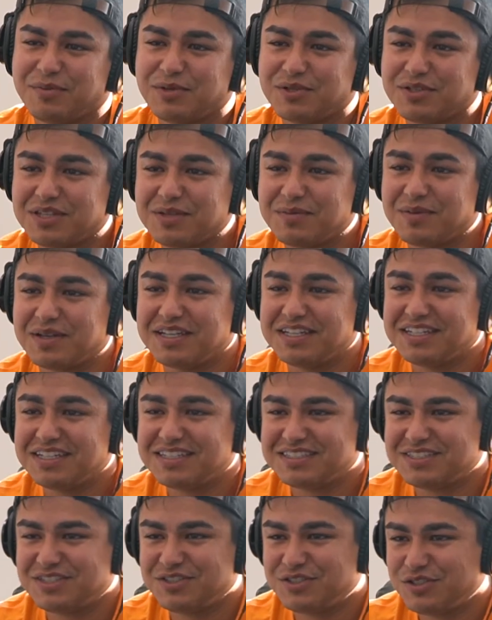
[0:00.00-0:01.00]
Pero te
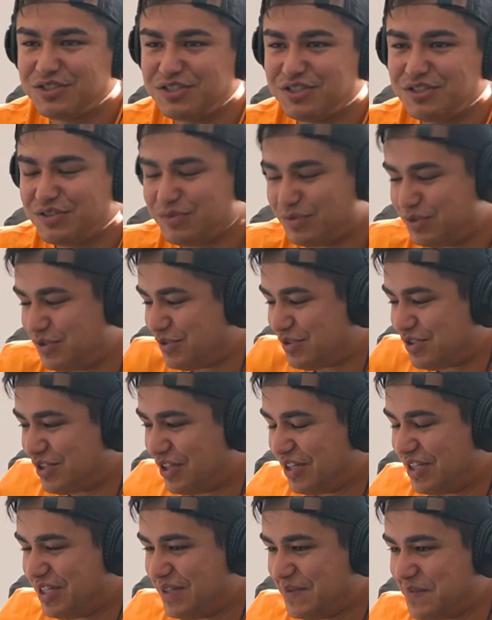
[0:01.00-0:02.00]
imaginas, did you when you
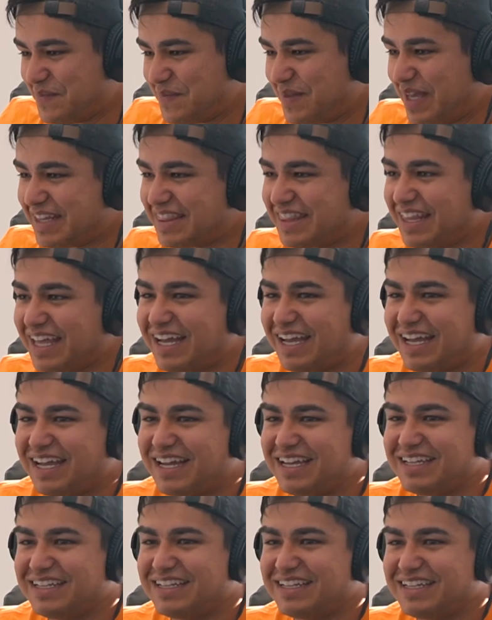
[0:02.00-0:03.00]
saw him at that
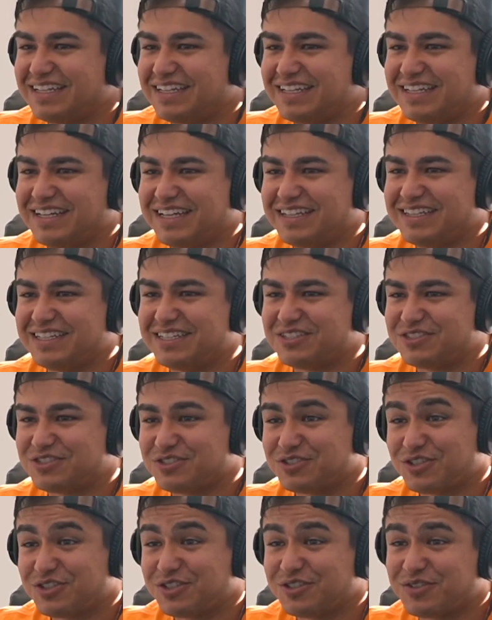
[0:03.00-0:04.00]
height and then just
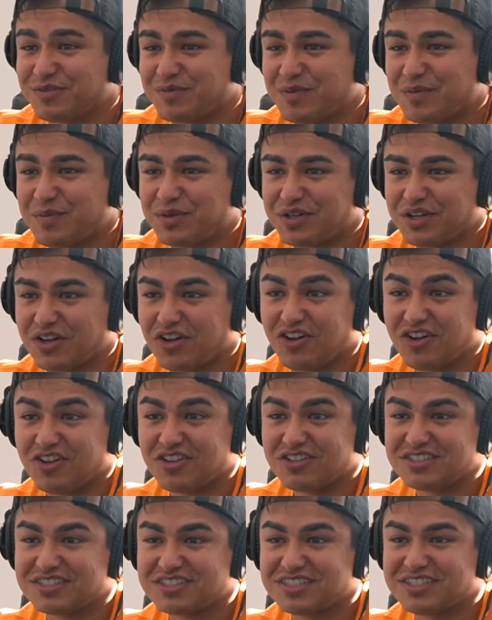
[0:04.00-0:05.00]
started remembering all
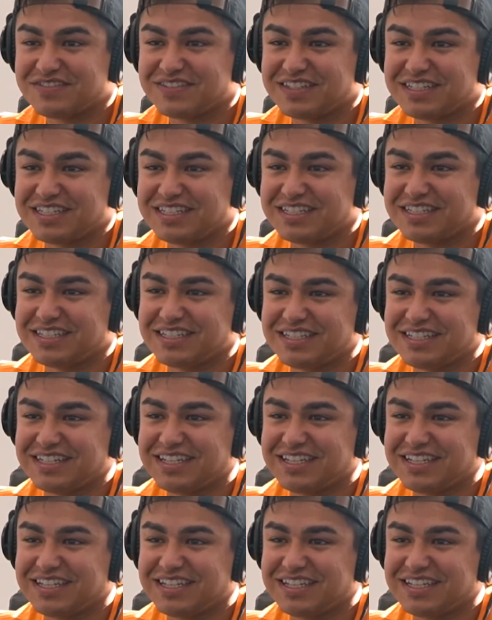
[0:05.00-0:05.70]
the stuff that